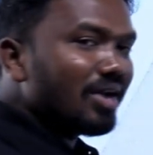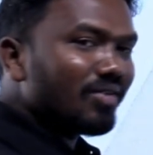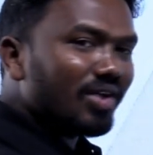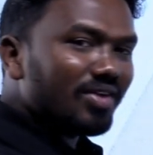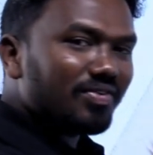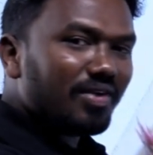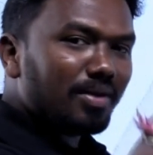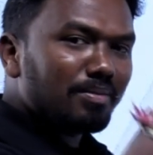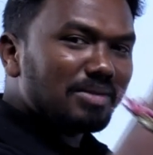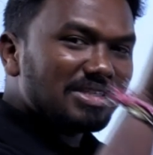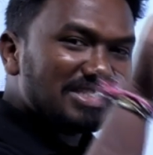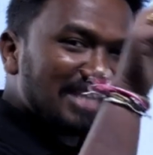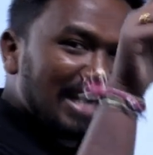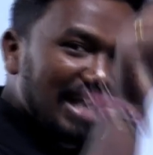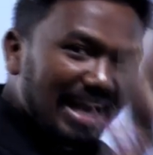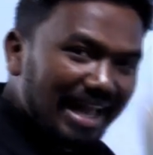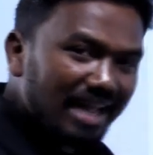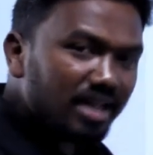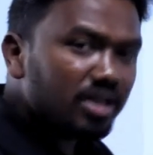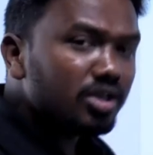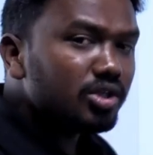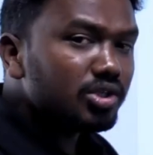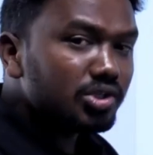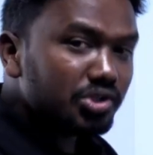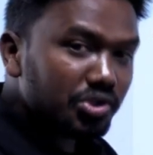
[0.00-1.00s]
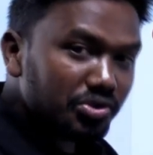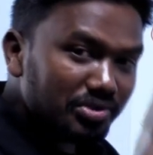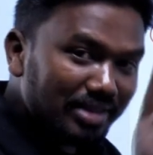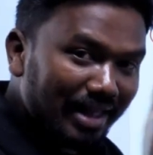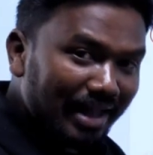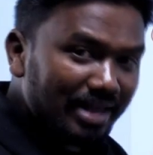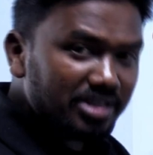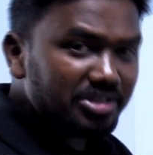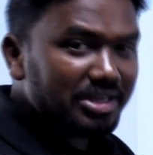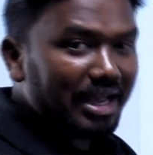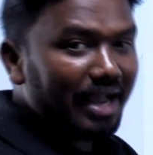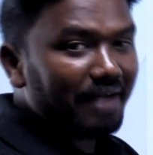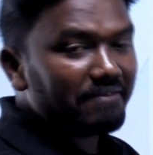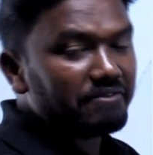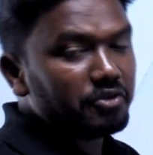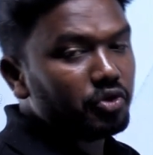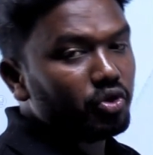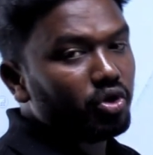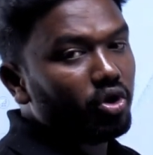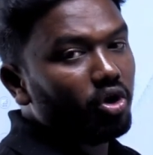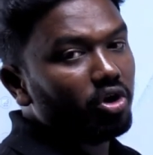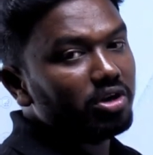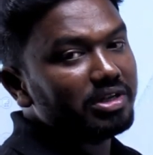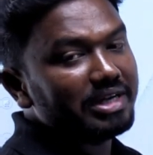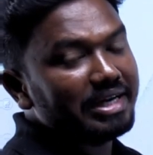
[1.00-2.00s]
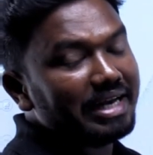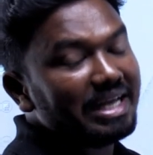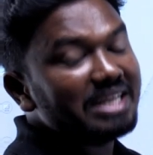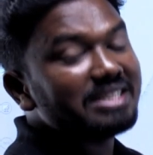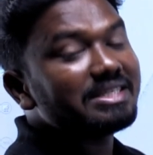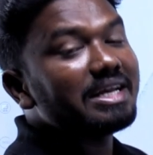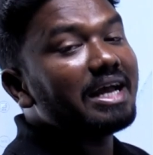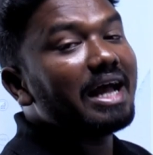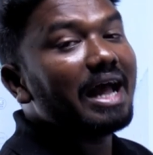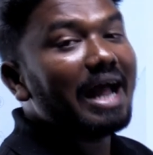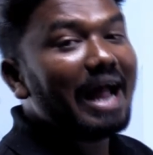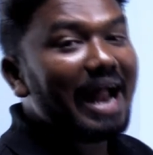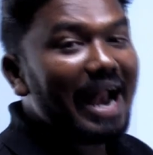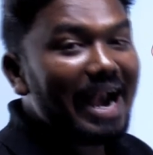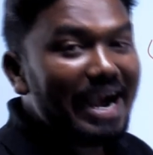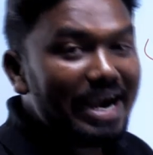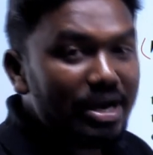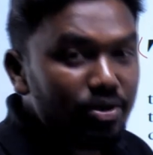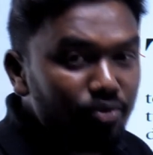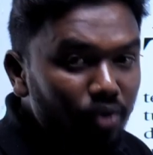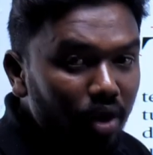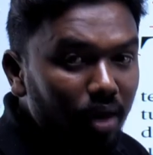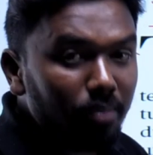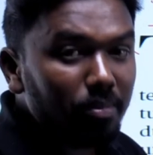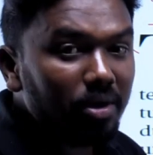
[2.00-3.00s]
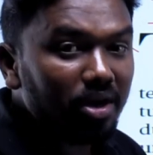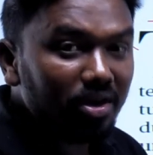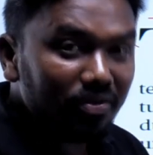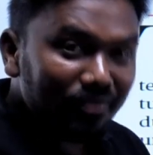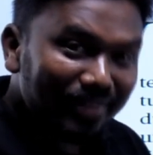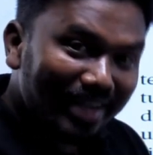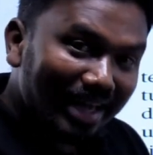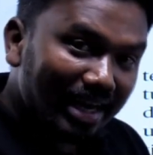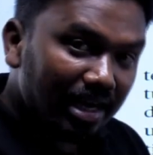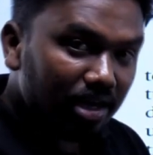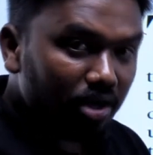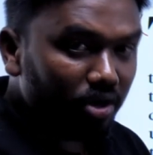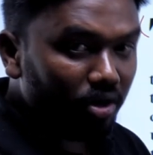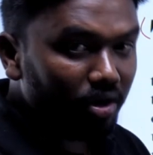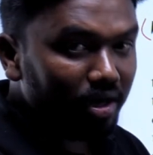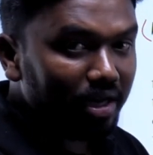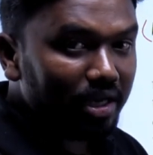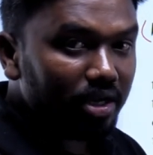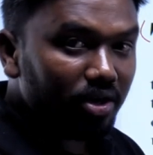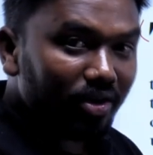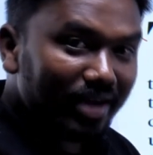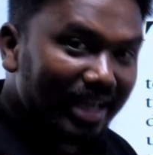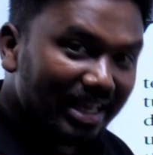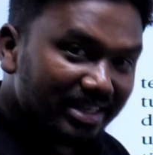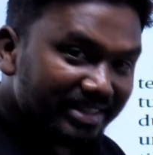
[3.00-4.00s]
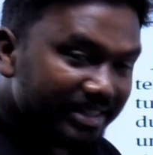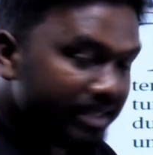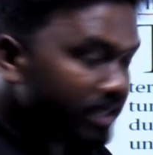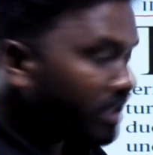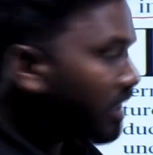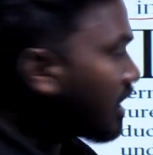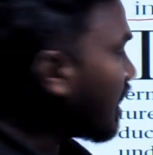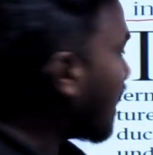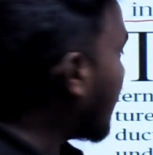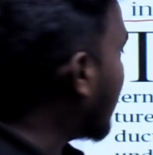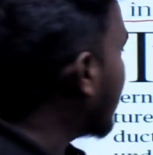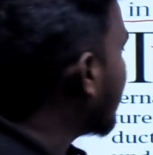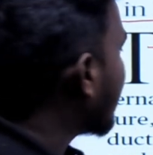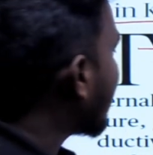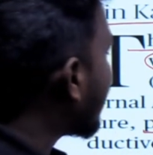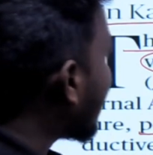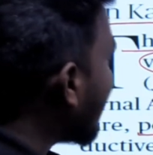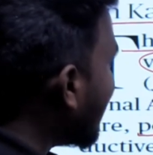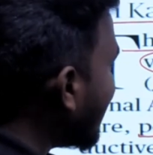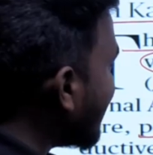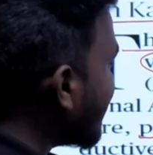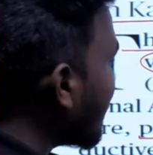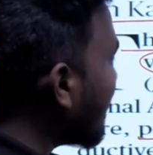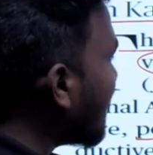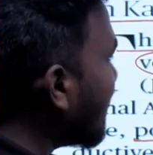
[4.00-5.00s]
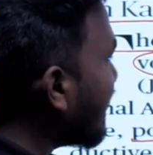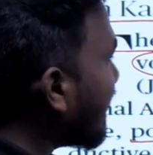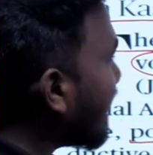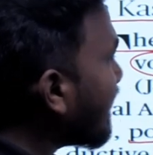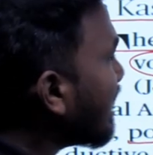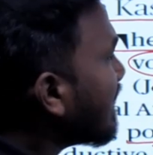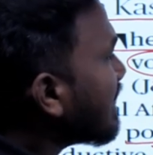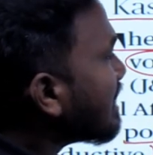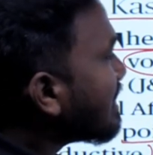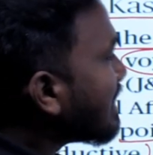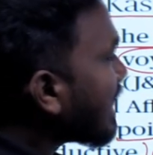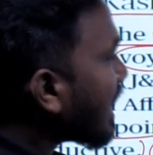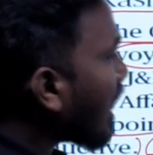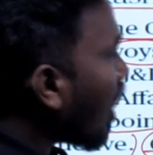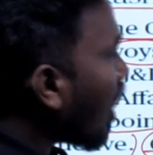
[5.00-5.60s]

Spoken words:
ly form is ending so that you have to call that is adverb we are calling okay sir clearly the